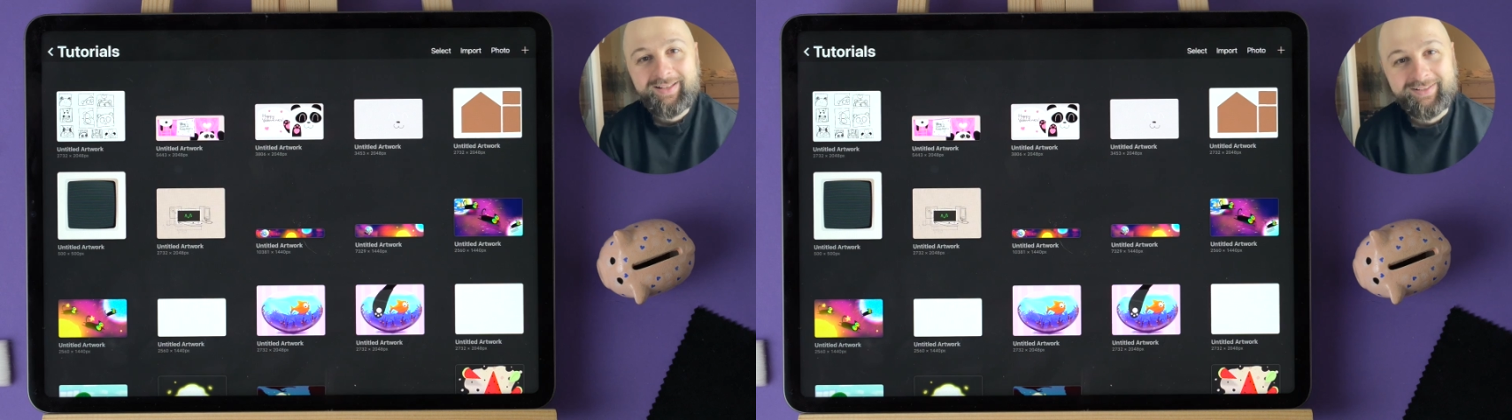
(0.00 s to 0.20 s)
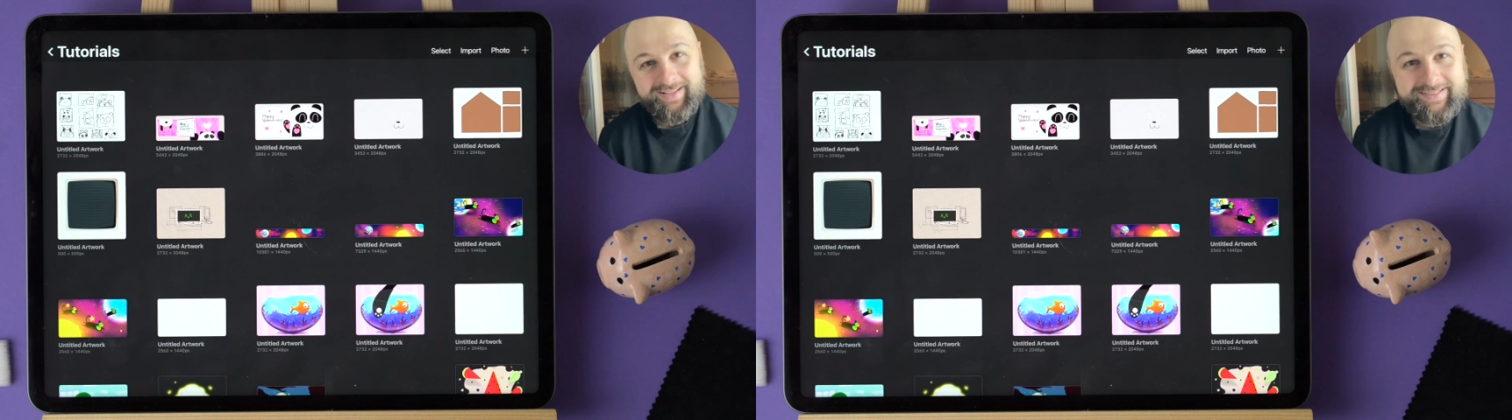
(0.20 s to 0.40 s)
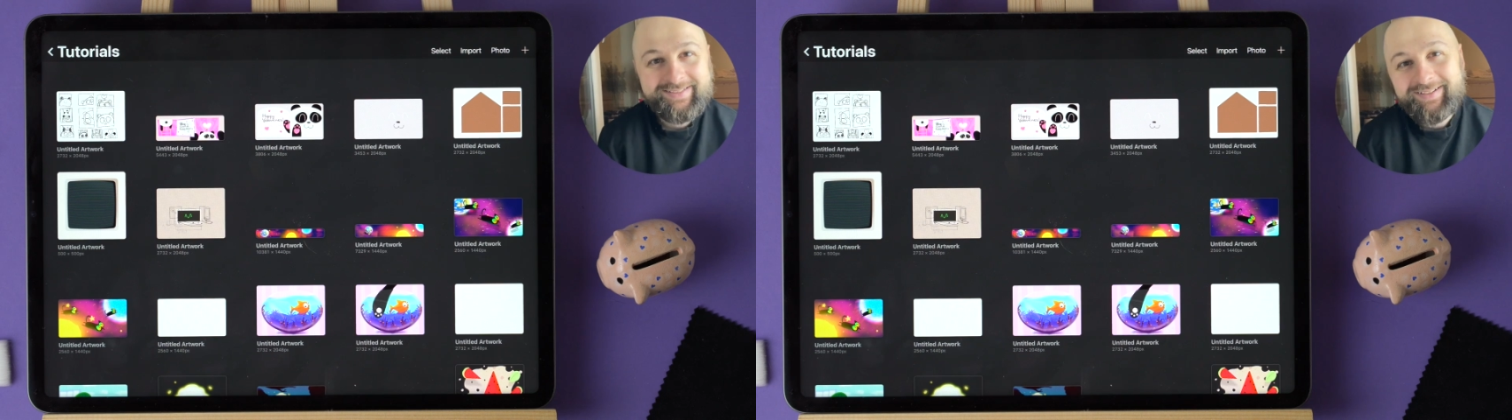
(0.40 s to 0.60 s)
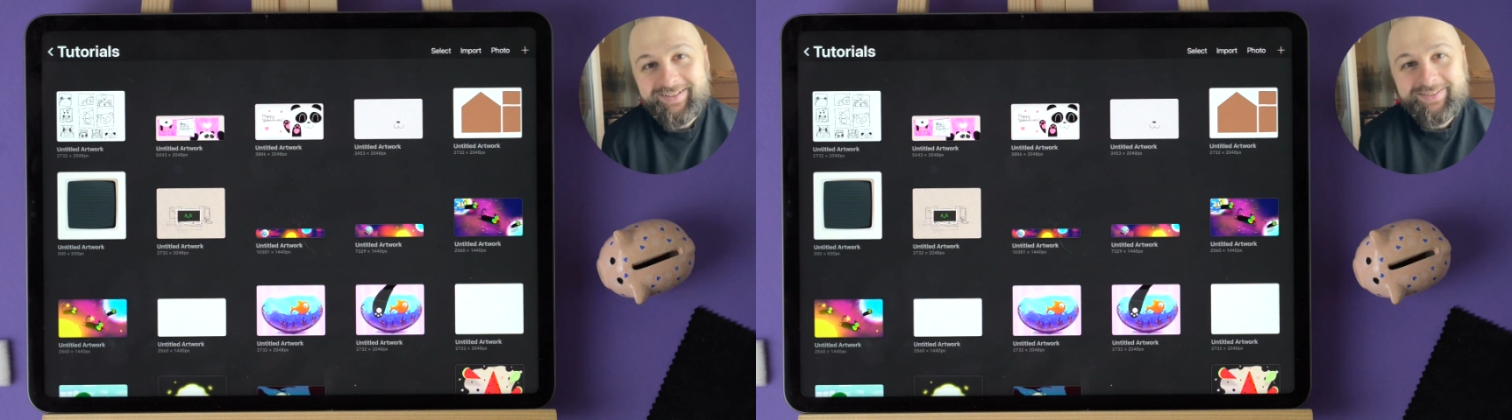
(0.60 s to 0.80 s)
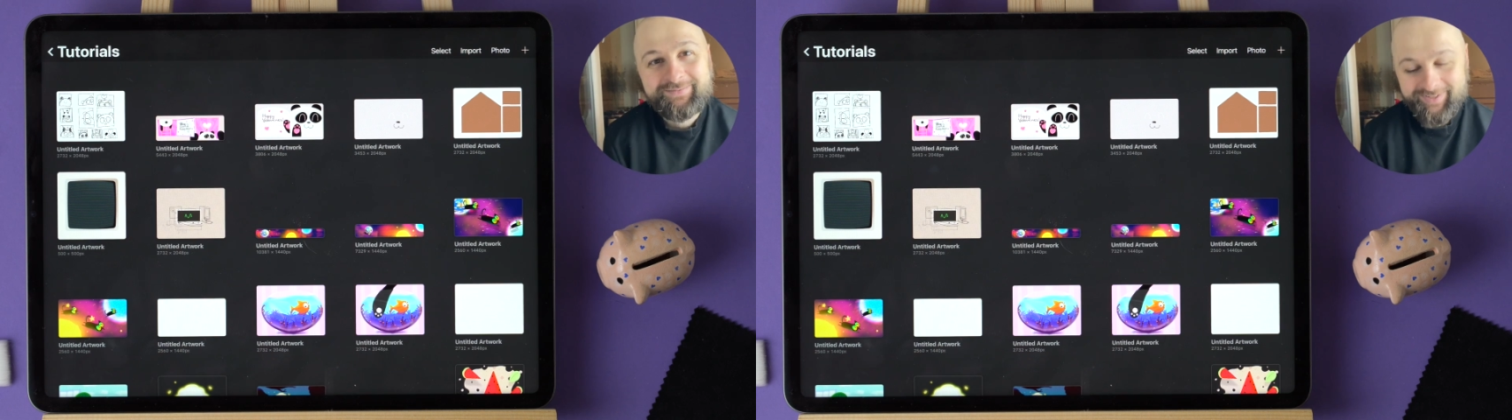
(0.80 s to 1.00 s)
Let's
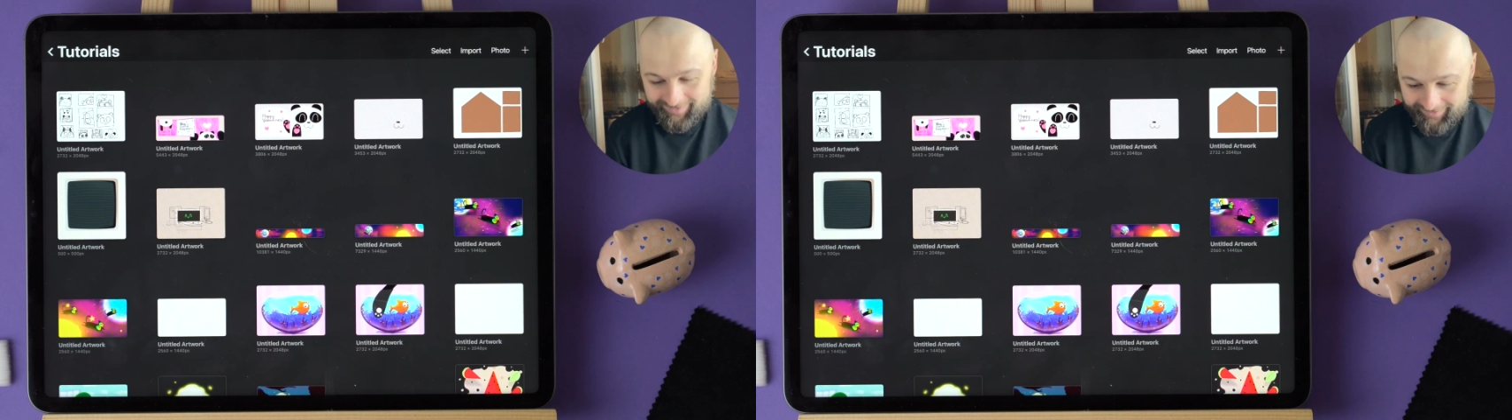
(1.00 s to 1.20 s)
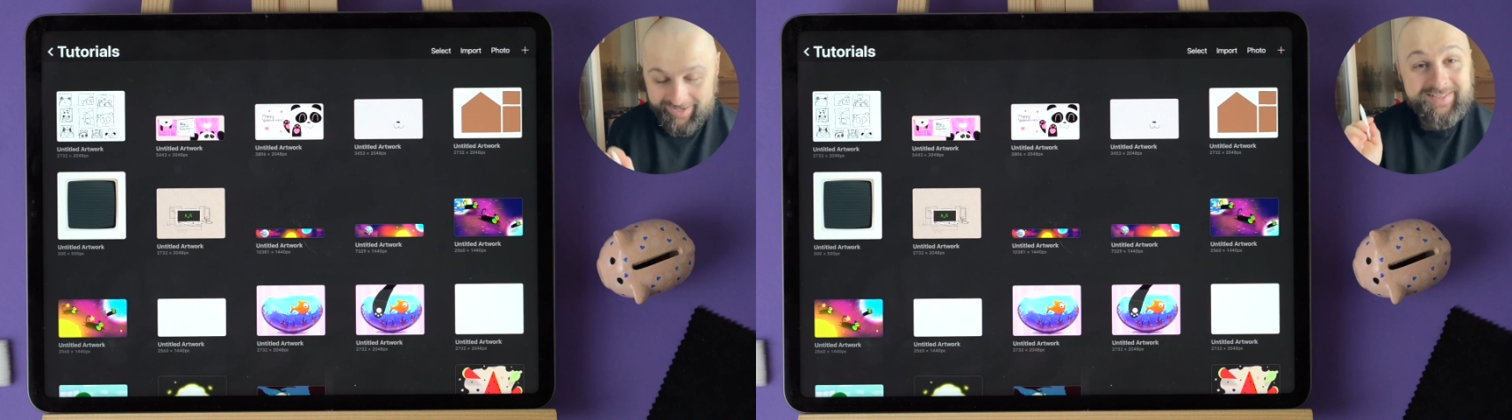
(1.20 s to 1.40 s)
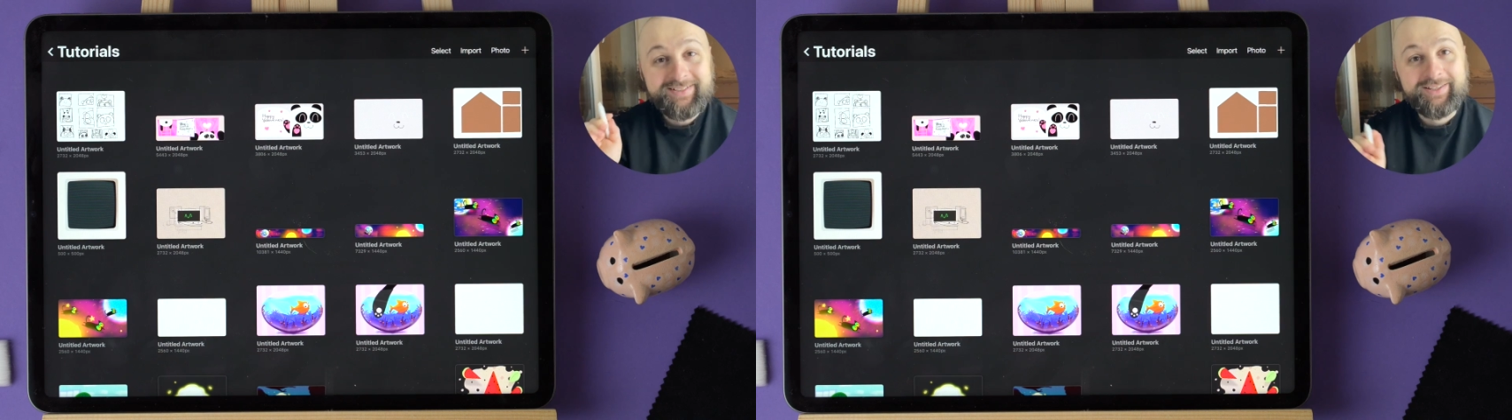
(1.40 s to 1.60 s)
start by creating